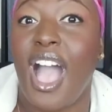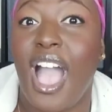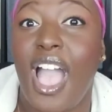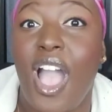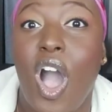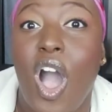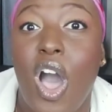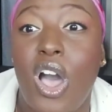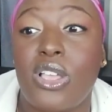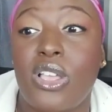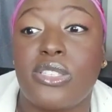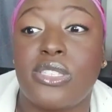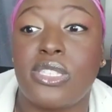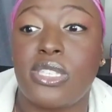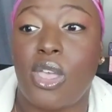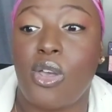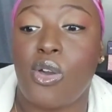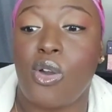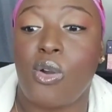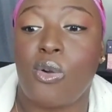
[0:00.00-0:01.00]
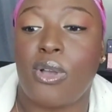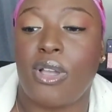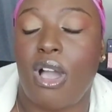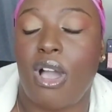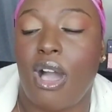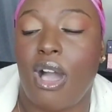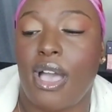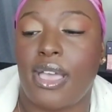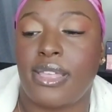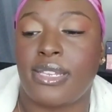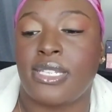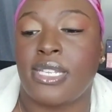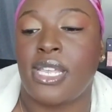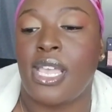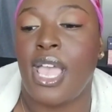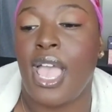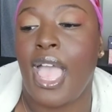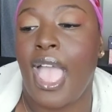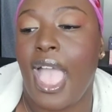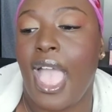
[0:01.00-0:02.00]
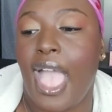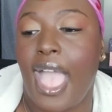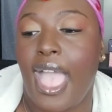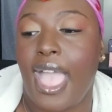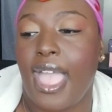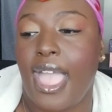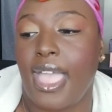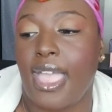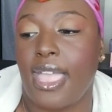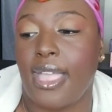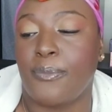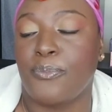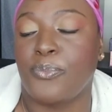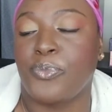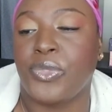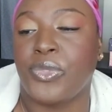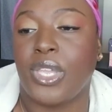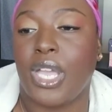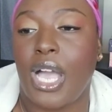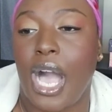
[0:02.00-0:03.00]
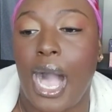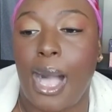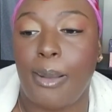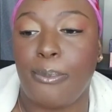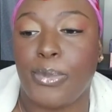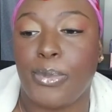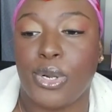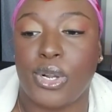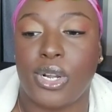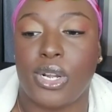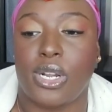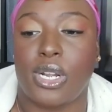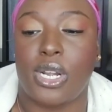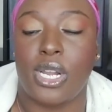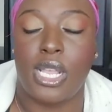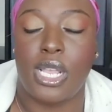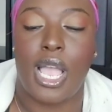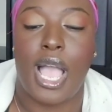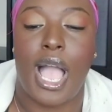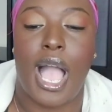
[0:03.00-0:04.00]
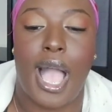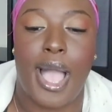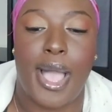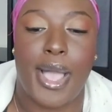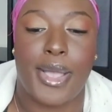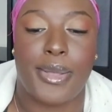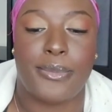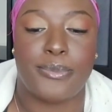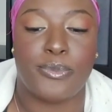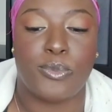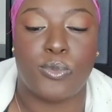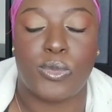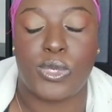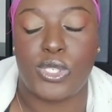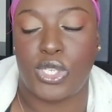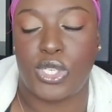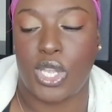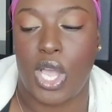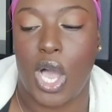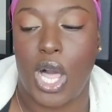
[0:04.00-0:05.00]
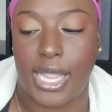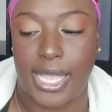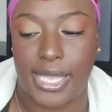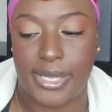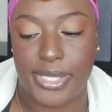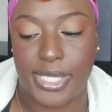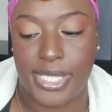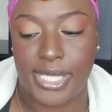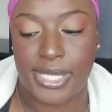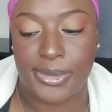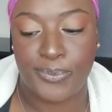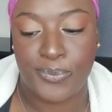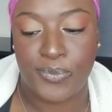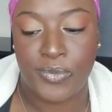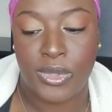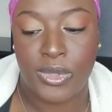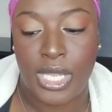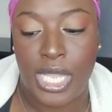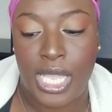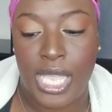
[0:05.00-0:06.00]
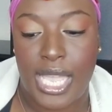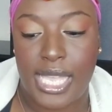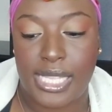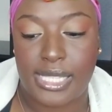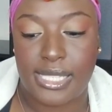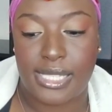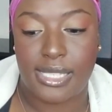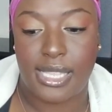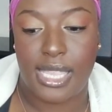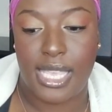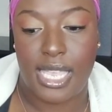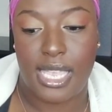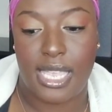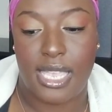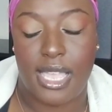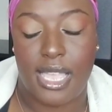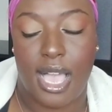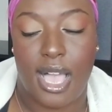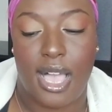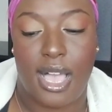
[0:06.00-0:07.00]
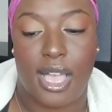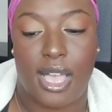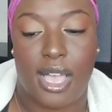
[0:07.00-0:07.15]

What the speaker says: I also got a copper, what you call it? It's the